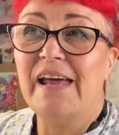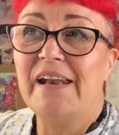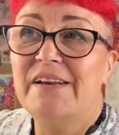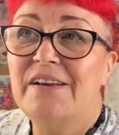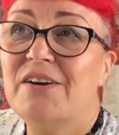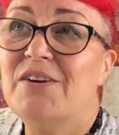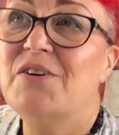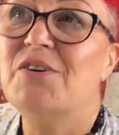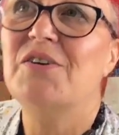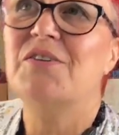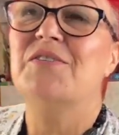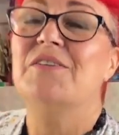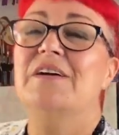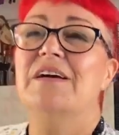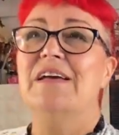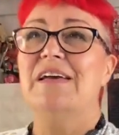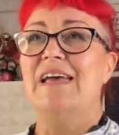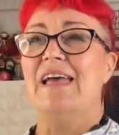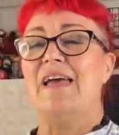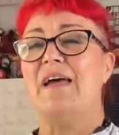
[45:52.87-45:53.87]
know
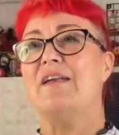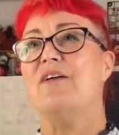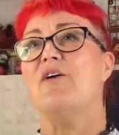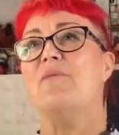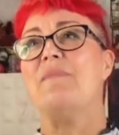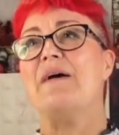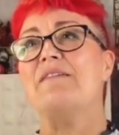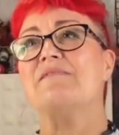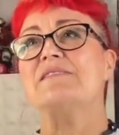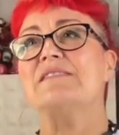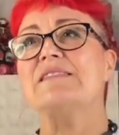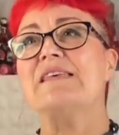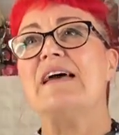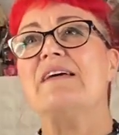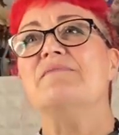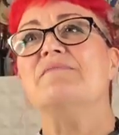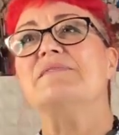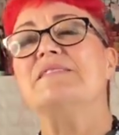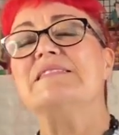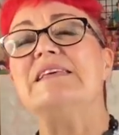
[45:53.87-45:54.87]
it might sound